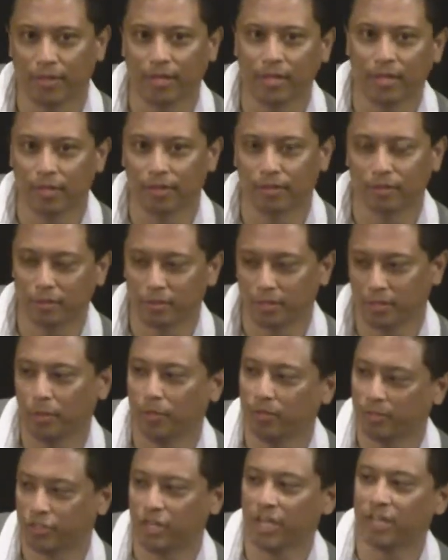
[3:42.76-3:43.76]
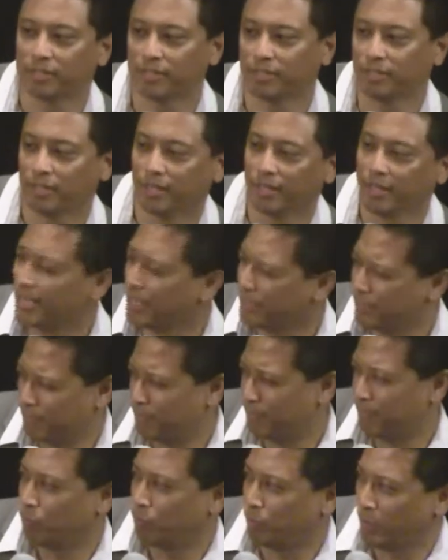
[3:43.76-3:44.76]
thing. So, you know, suggesting that I
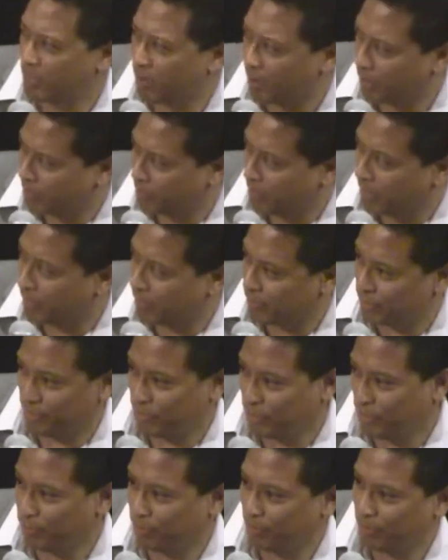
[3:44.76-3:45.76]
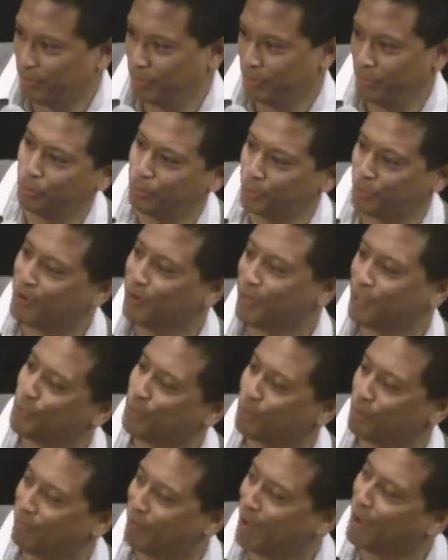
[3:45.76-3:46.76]
guess we talked about it. You were you turned
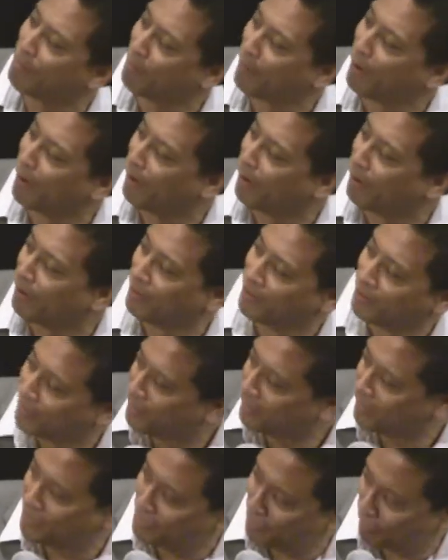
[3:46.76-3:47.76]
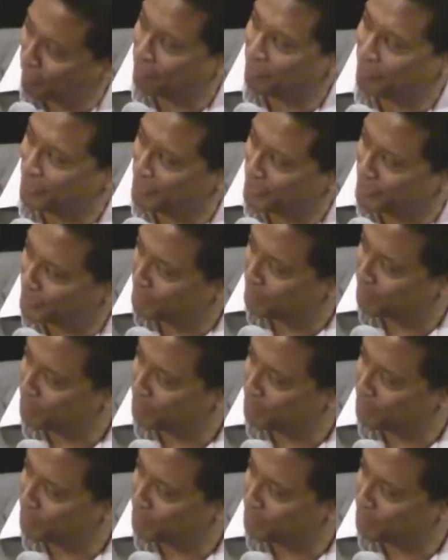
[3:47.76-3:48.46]
into a vampire in the 50s. Right,